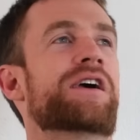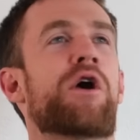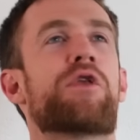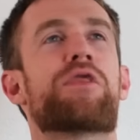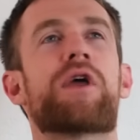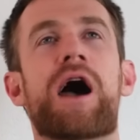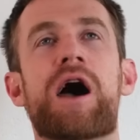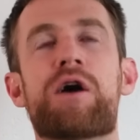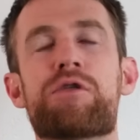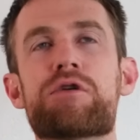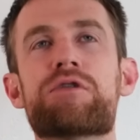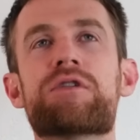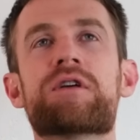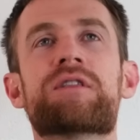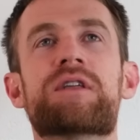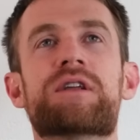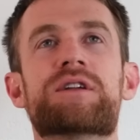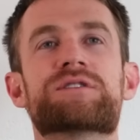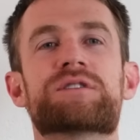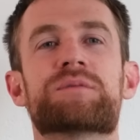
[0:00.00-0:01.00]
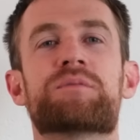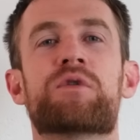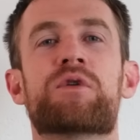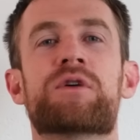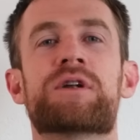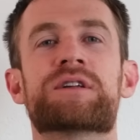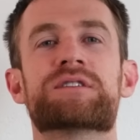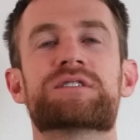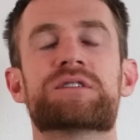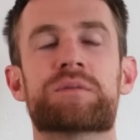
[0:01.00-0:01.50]
the other thing that is
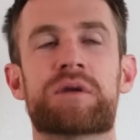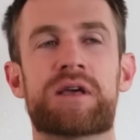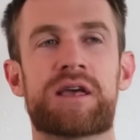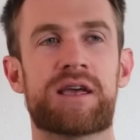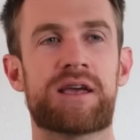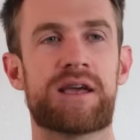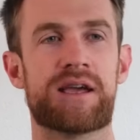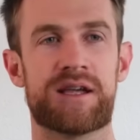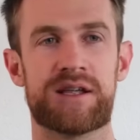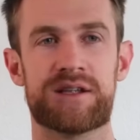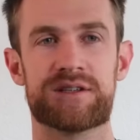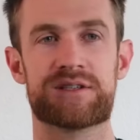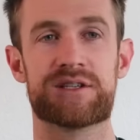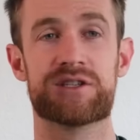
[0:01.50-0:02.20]
appalling to me is